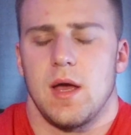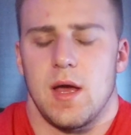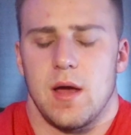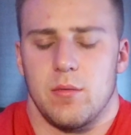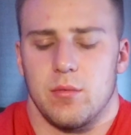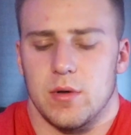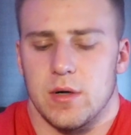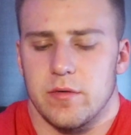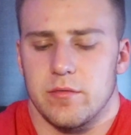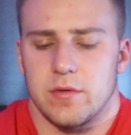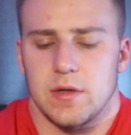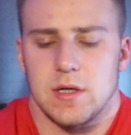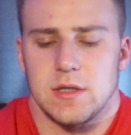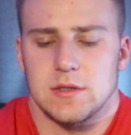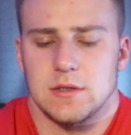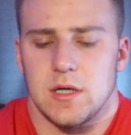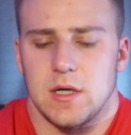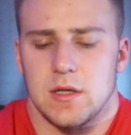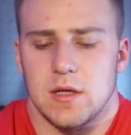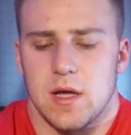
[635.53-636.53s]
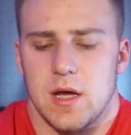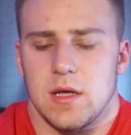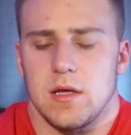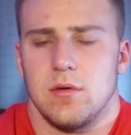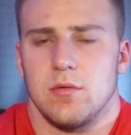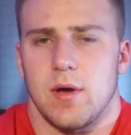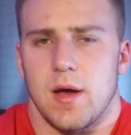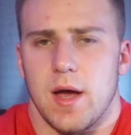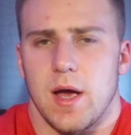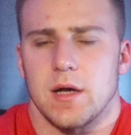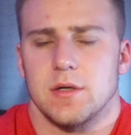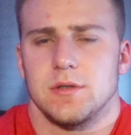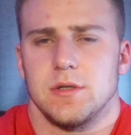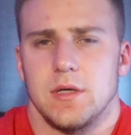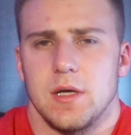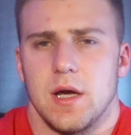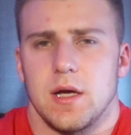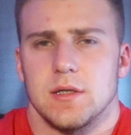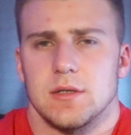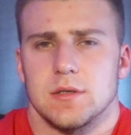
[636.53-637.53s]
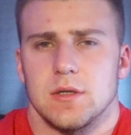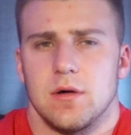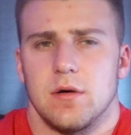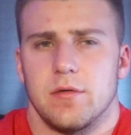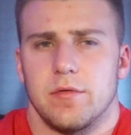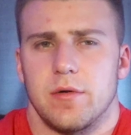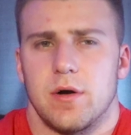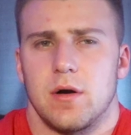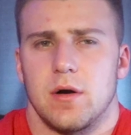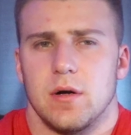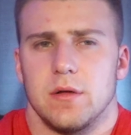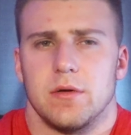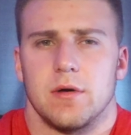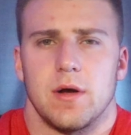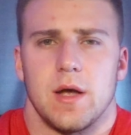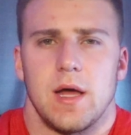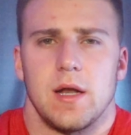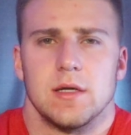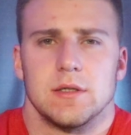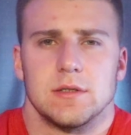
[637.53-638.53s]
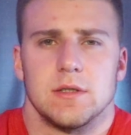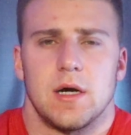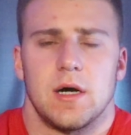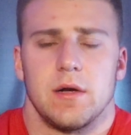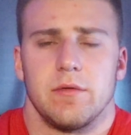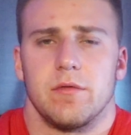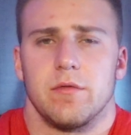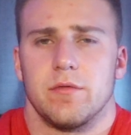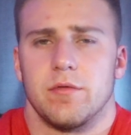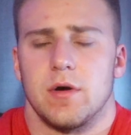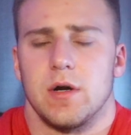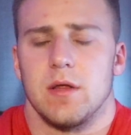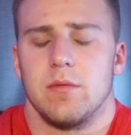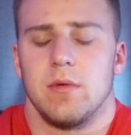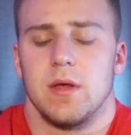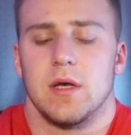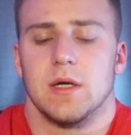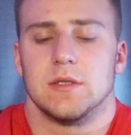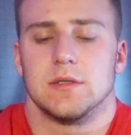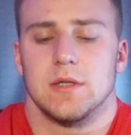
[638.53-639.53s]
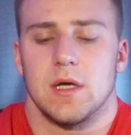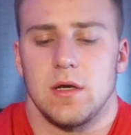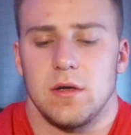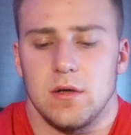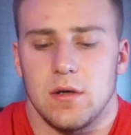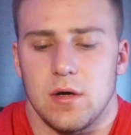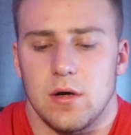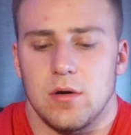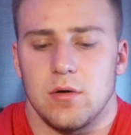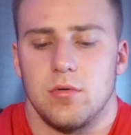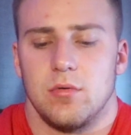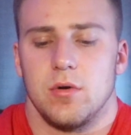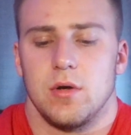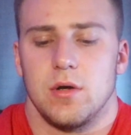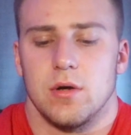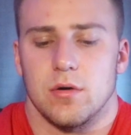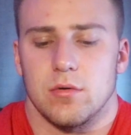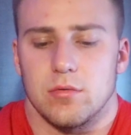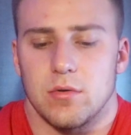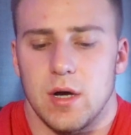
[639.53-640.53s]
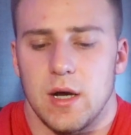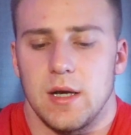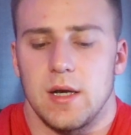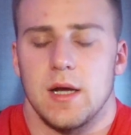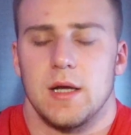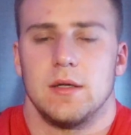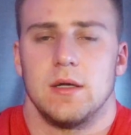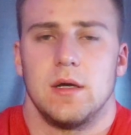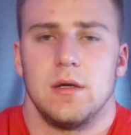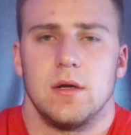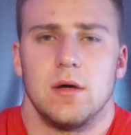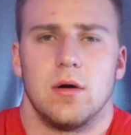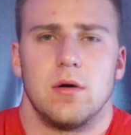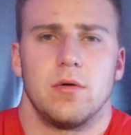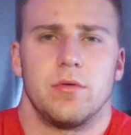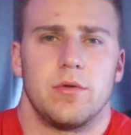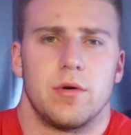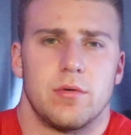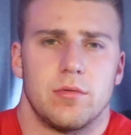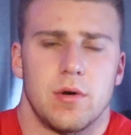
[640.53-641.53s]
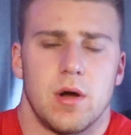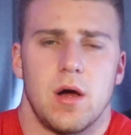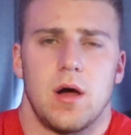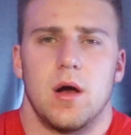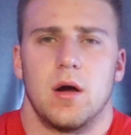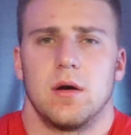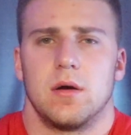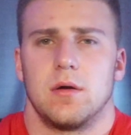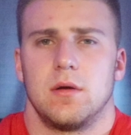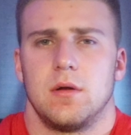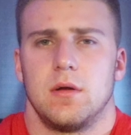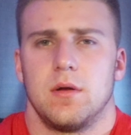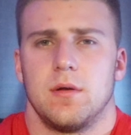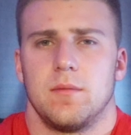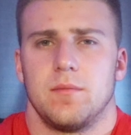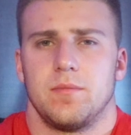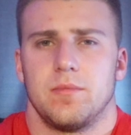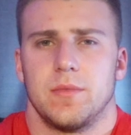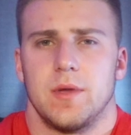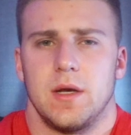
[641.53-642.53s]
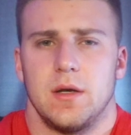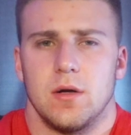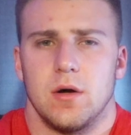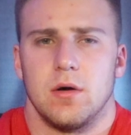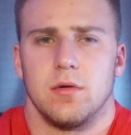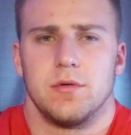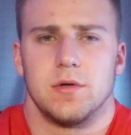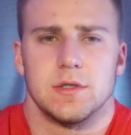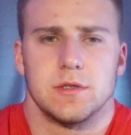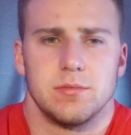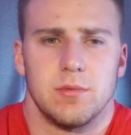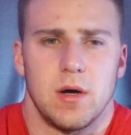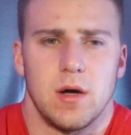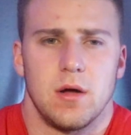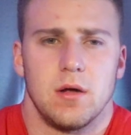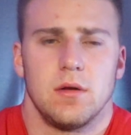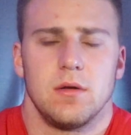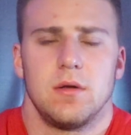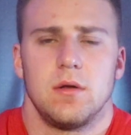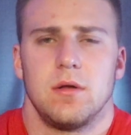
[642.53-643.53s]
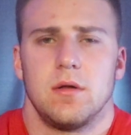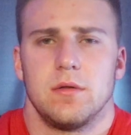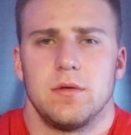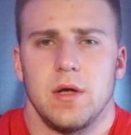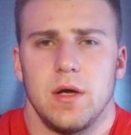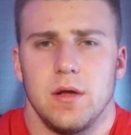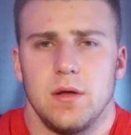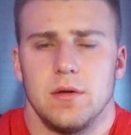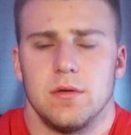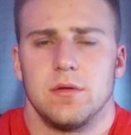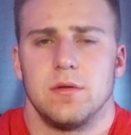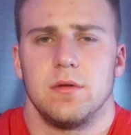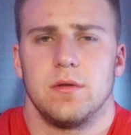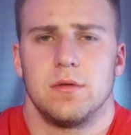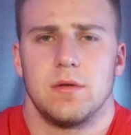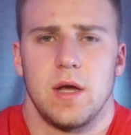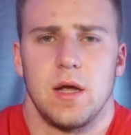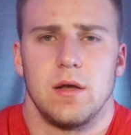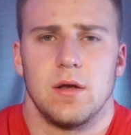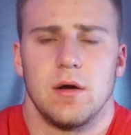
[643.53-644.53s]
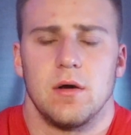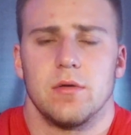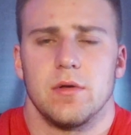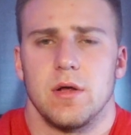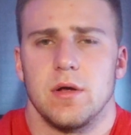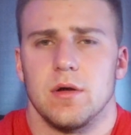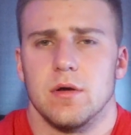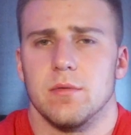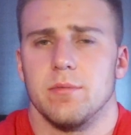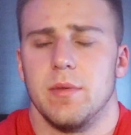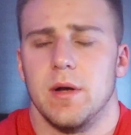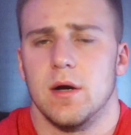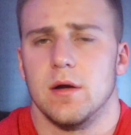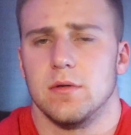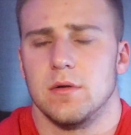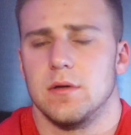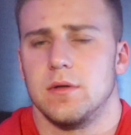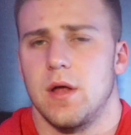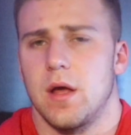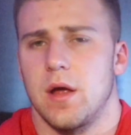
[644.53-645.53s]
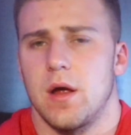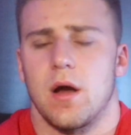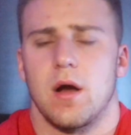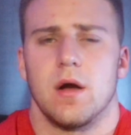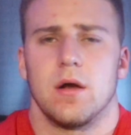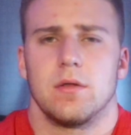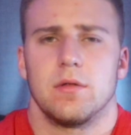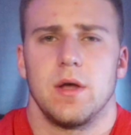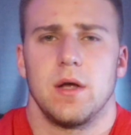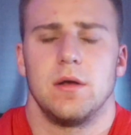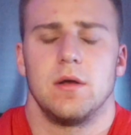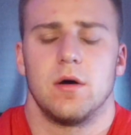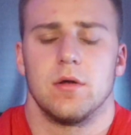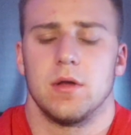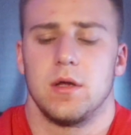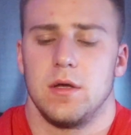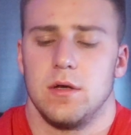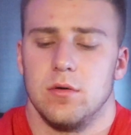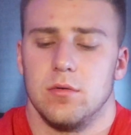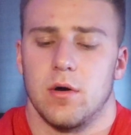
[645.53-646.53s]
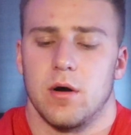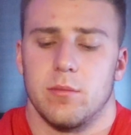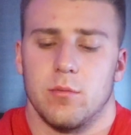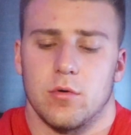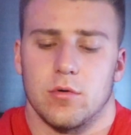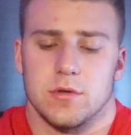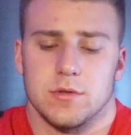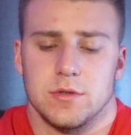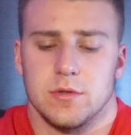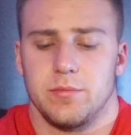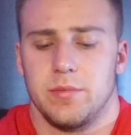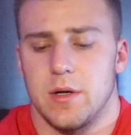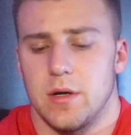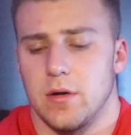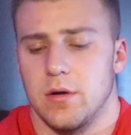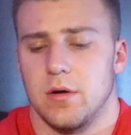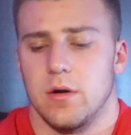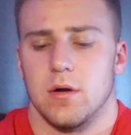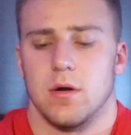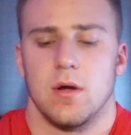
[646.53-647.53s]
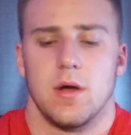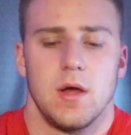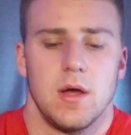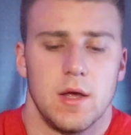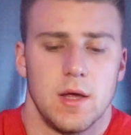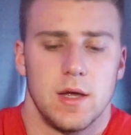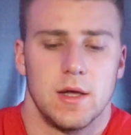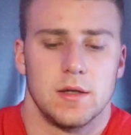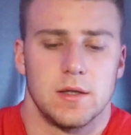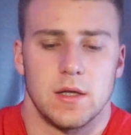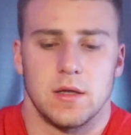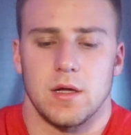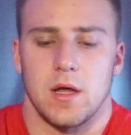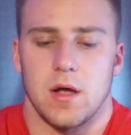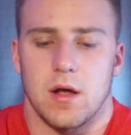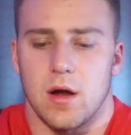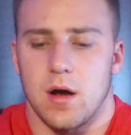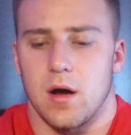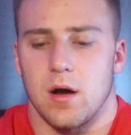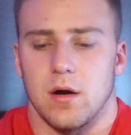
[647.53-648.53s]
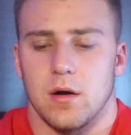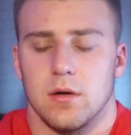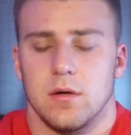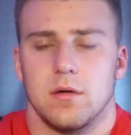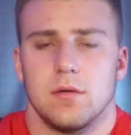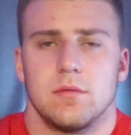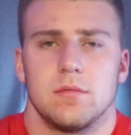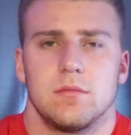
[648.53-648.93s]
And whenever they say that, you actually got so far in their head, it's not even funny, because they know you're right and they know they're wrong. They know they're small. They know that you're bigger than they are. They know that you are more superior than they are.